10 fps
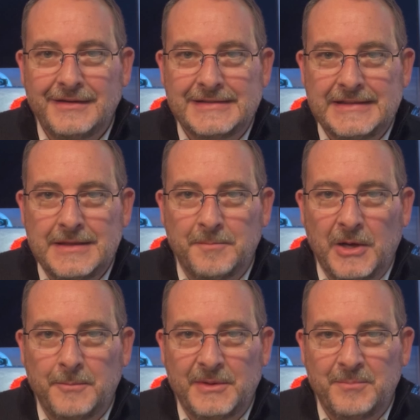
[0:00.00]
to see the
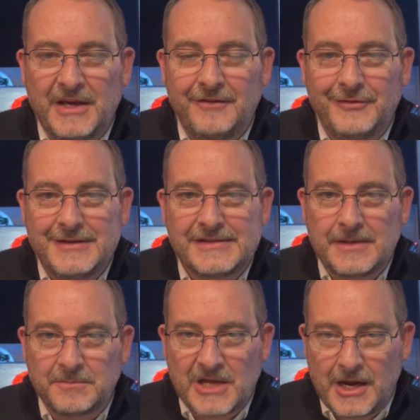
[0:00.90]
bump in benefits
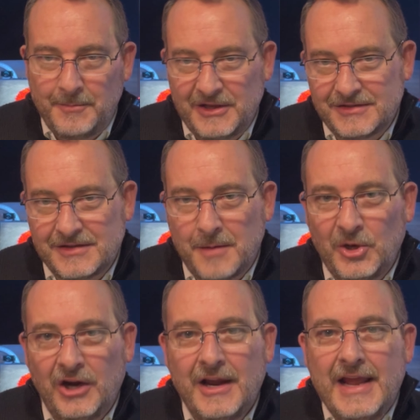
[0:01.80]
sometime this
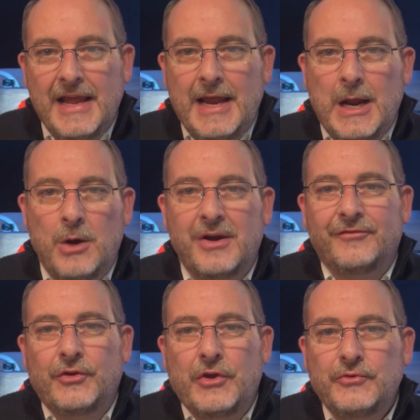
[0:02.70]
summer.
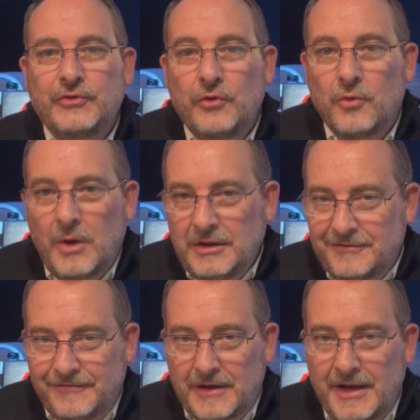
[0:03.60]
However, those who
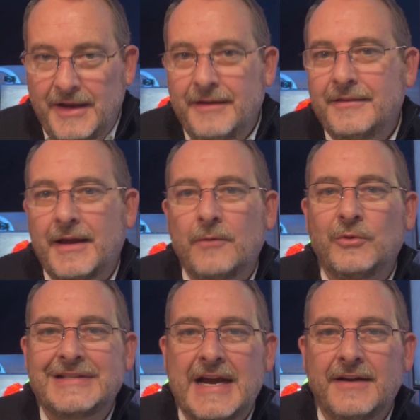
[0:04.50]
qualify that
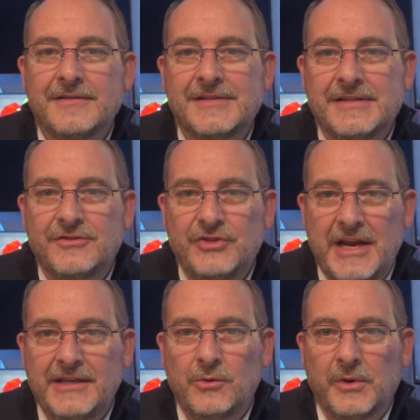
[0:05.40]
retired since
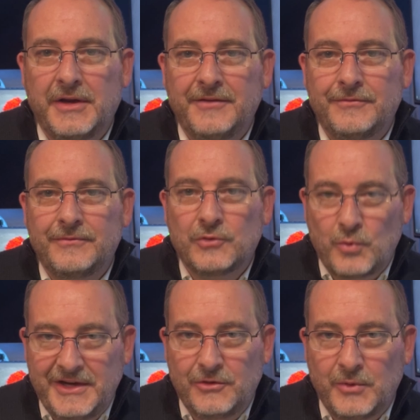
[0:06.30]
January of
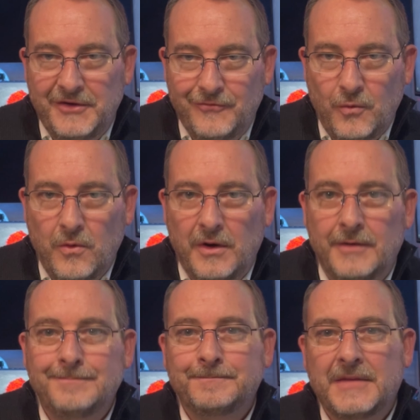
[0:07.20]

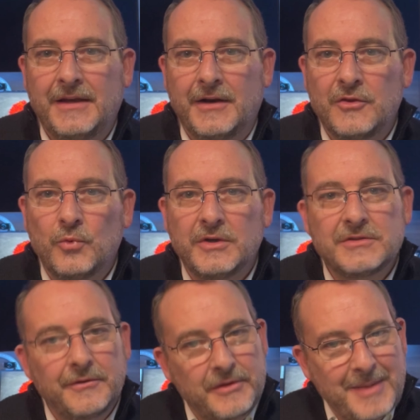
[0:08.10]
2024, in other
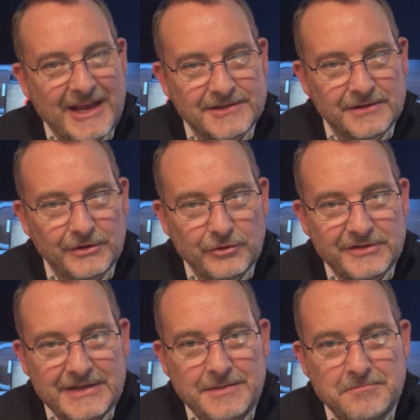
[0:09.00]
words, over the past
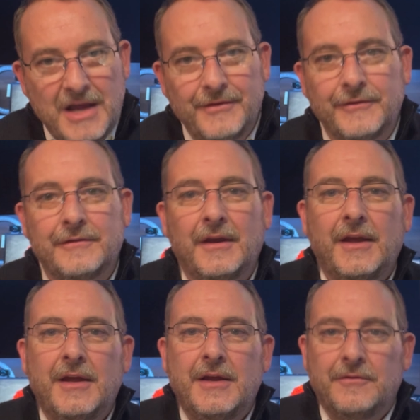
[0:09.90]
13 months,
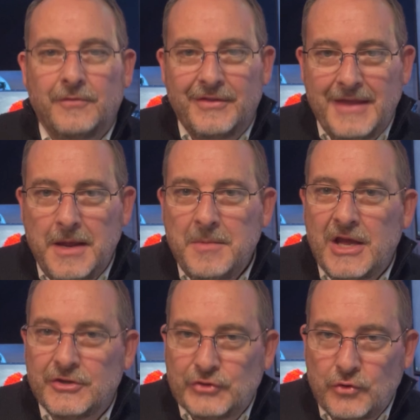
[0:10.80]
for
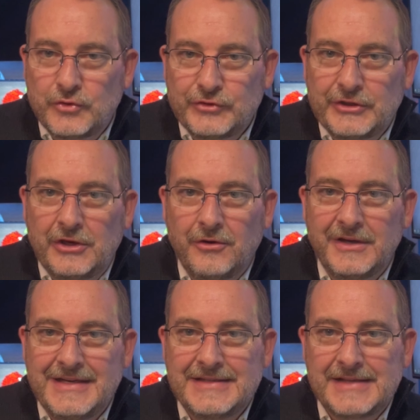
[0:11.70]
them, Social
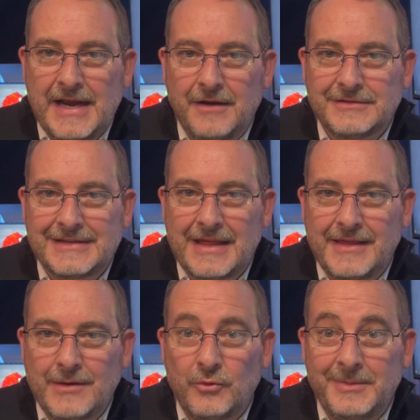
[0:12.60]
Security has announced
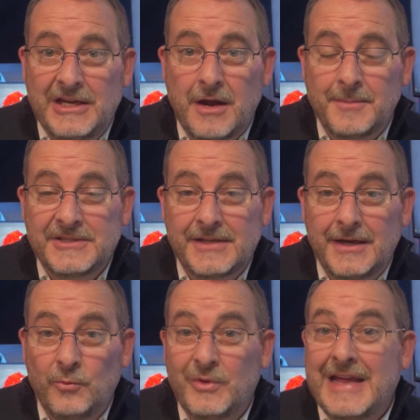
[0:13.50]
they will be
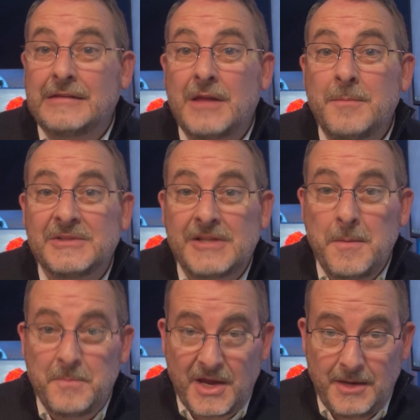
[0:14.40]
compensated with a lump
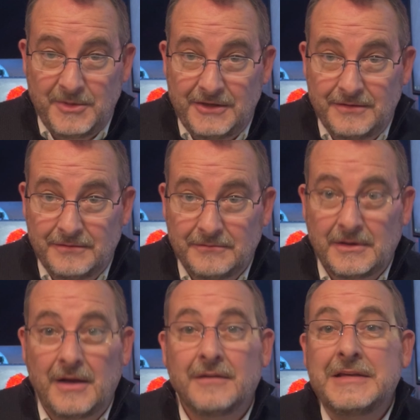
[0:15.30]
sum payment.
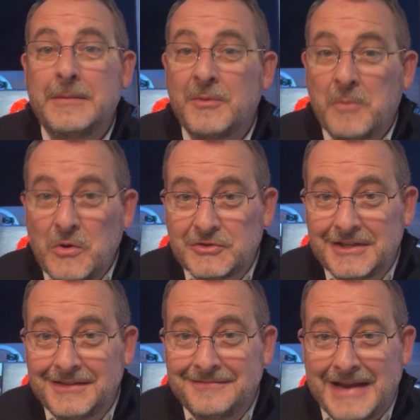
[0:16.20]
I'll keep you
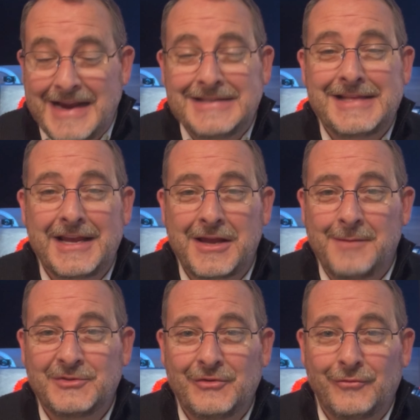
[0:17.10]
posted as that
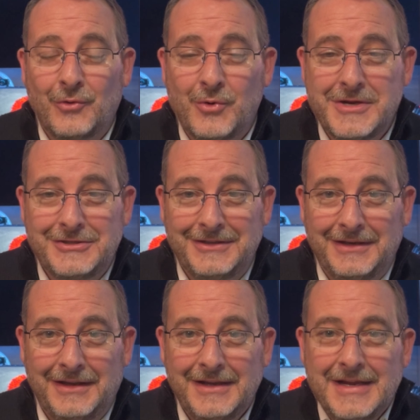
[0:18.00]
comes to
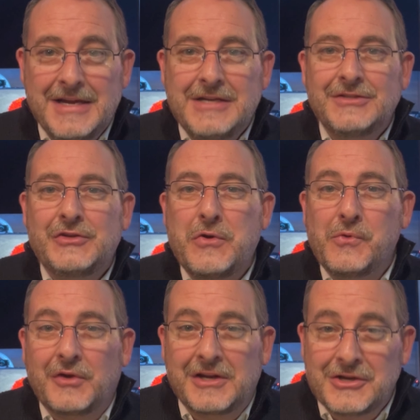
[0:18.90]
fruition.
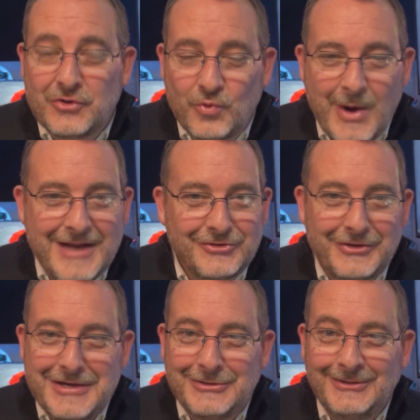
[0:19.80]
So,
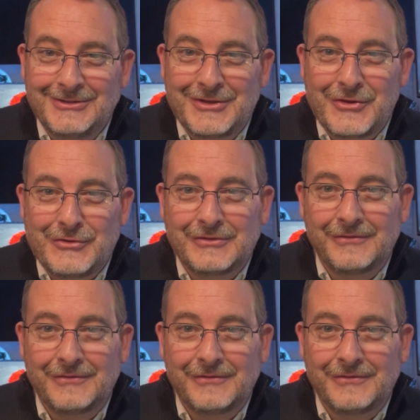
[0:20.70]
congratulations to those